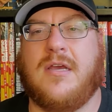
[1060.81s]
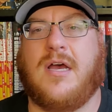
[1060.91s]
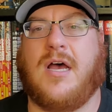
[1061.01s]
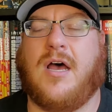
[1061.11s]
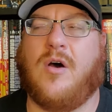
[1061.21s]

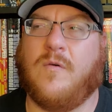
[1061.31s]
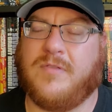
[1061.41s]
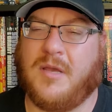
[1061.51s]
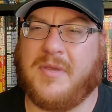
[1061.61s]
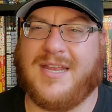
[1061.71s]

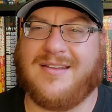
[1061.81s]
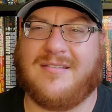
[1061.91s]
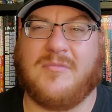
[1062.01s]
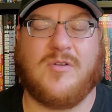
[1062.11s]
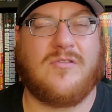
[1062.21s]
Hopefully I'll be getting
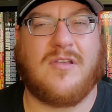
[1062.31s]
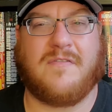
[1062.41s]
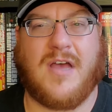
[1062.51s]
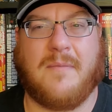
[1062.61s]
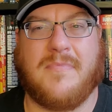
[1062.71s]
some new stuff
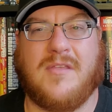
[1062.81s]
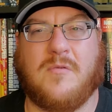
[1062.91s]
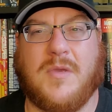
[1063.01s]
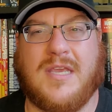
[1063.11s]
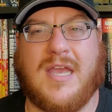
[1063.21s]
up
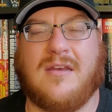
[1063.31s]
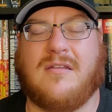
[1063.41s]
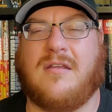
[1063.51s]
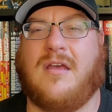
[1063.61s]
this weekend.